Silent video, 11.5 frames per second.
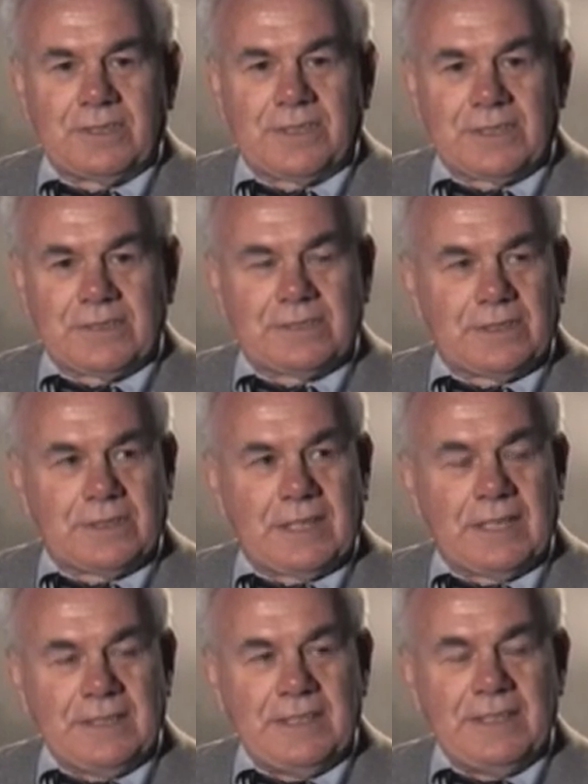things that
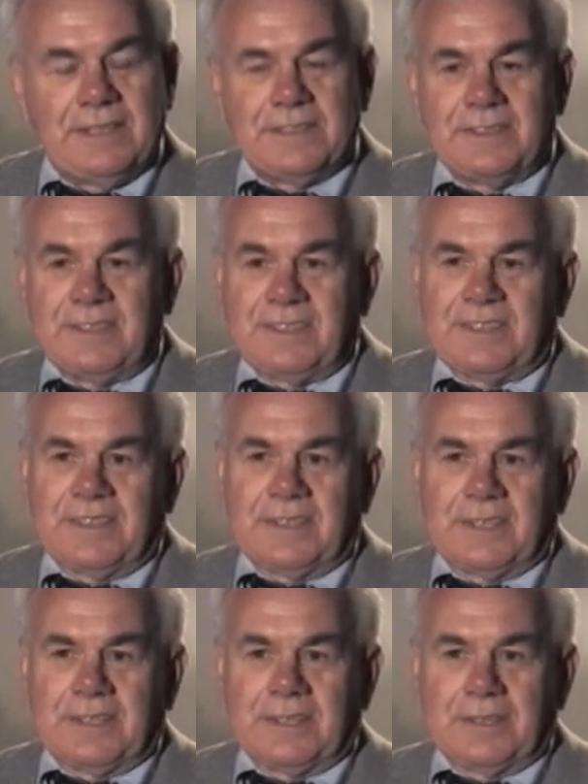they needed.
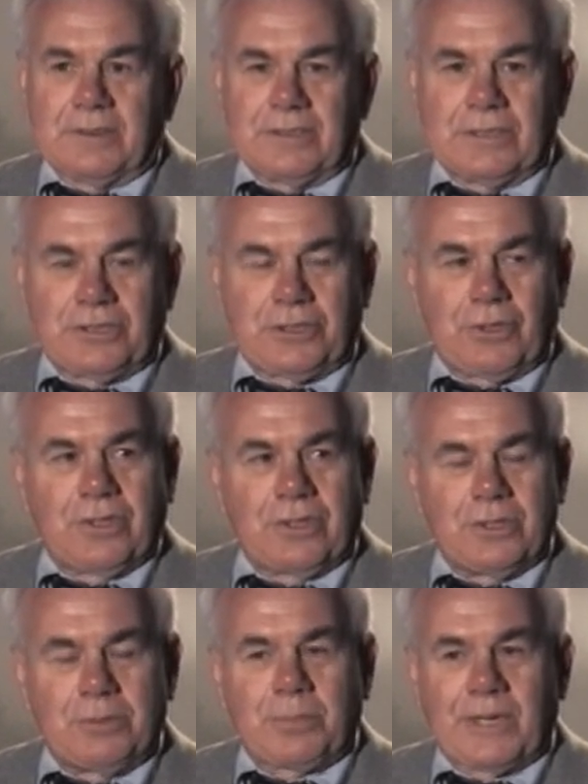It showed a
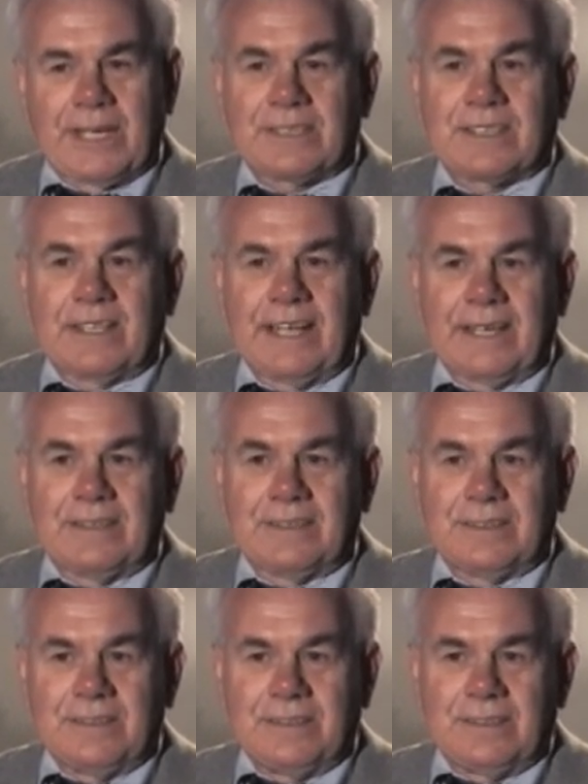good
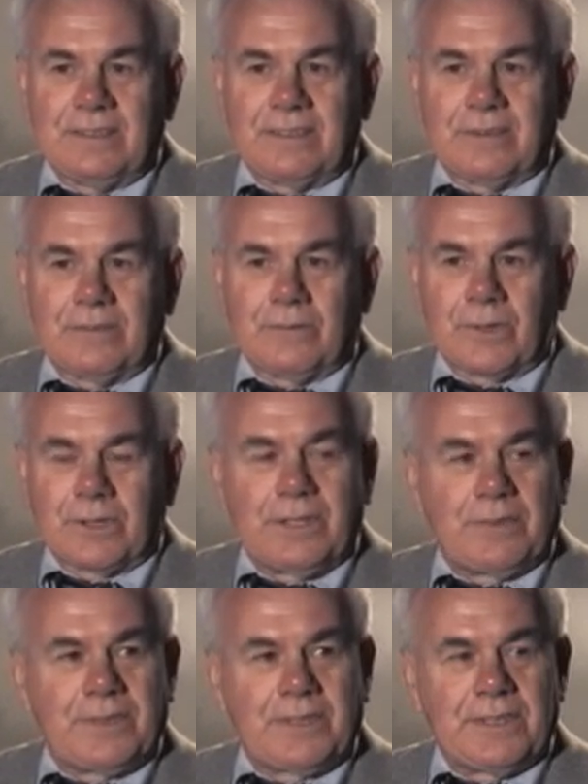practicality
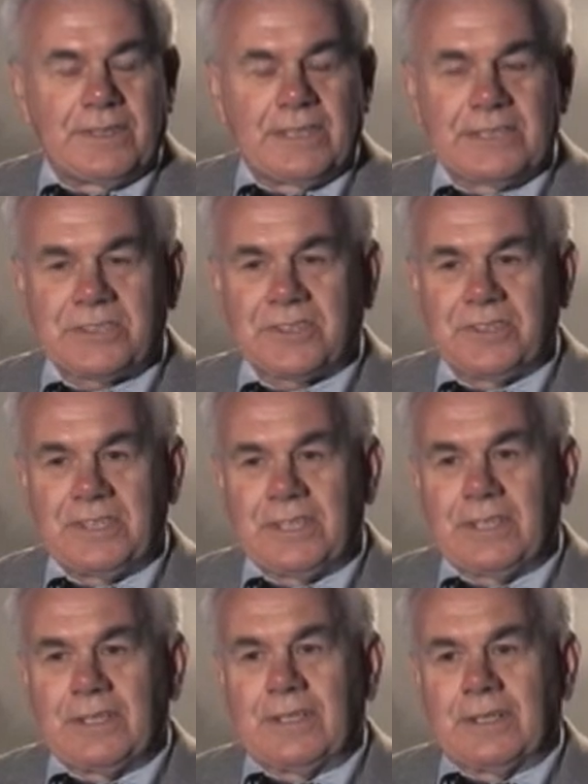working with industry.
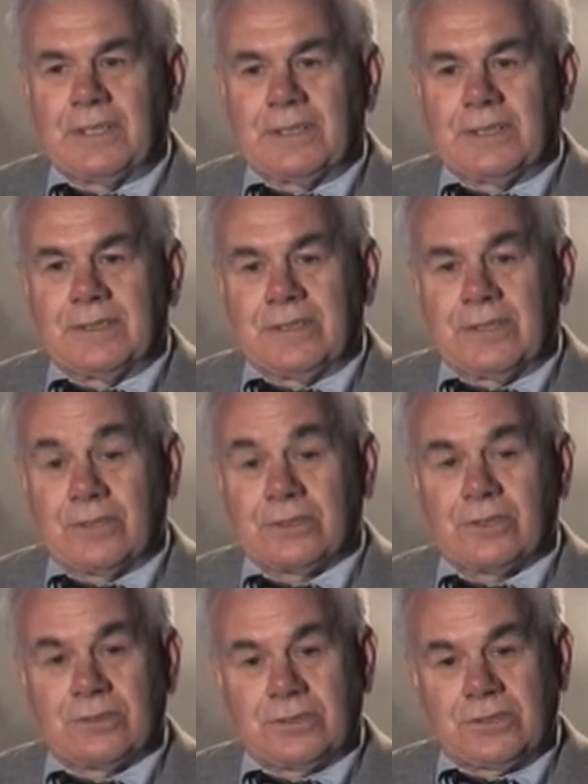It
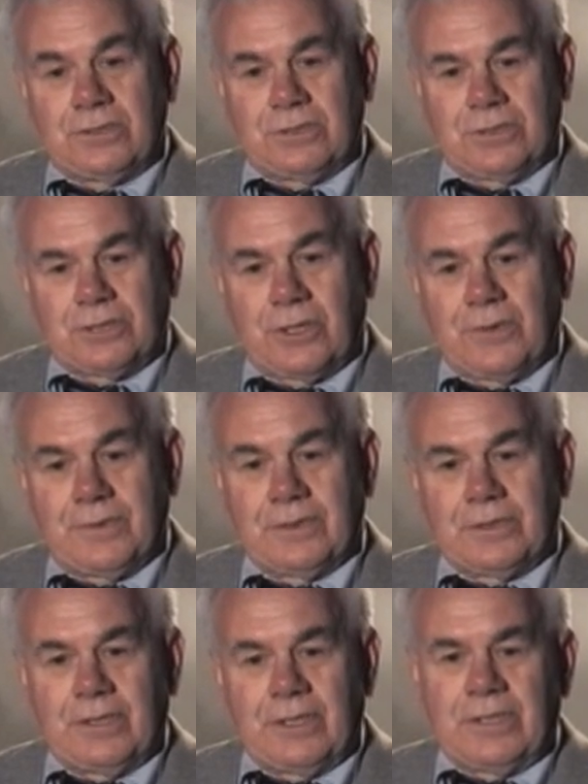also showed
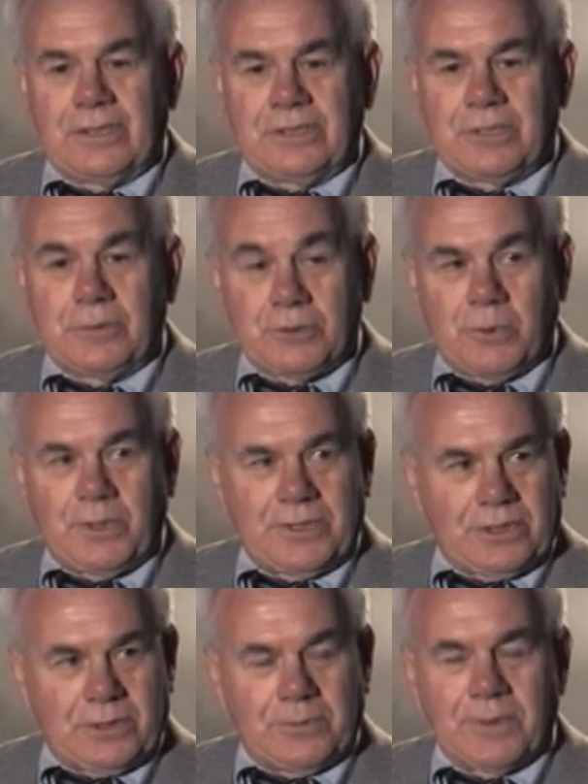that she was
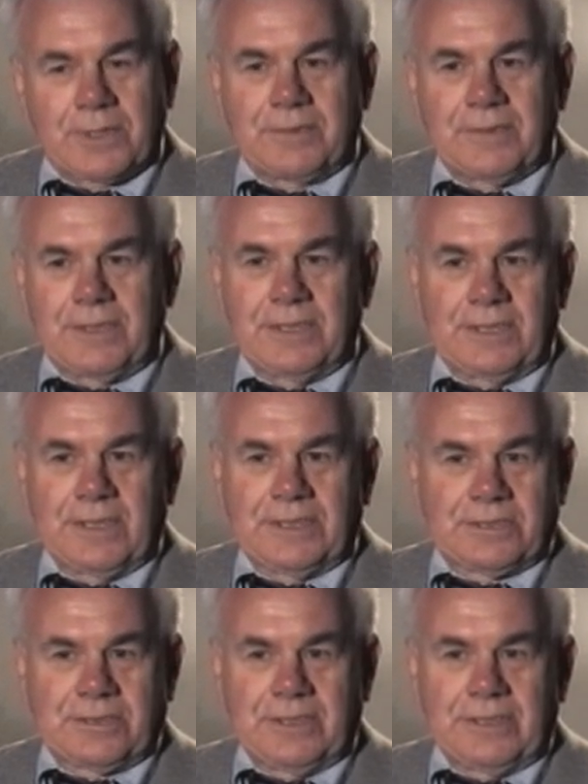willing to work with
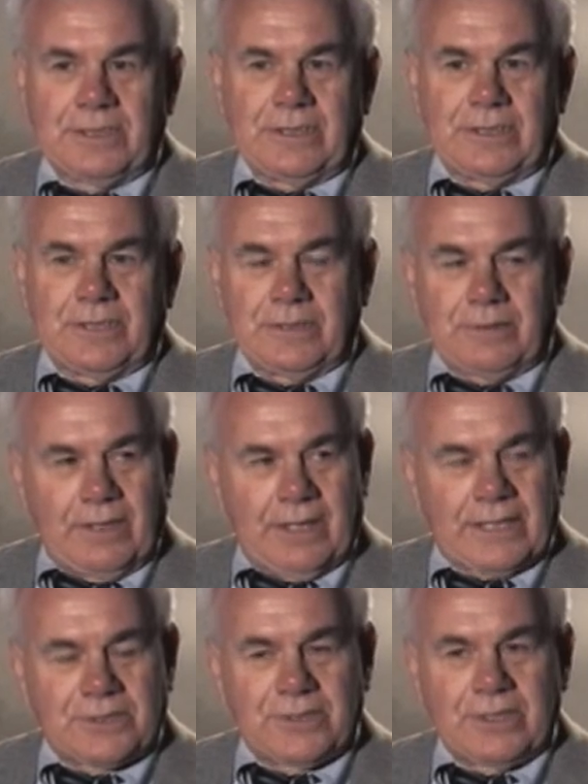industry. She had
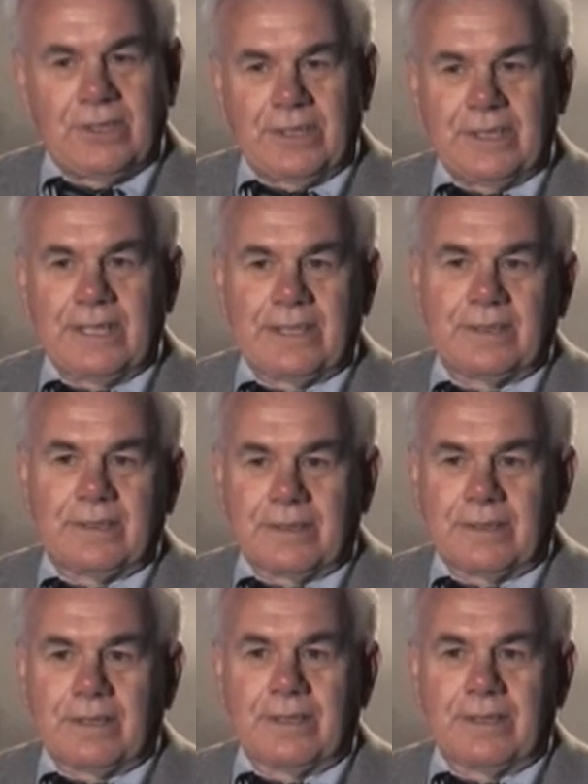actually gone out and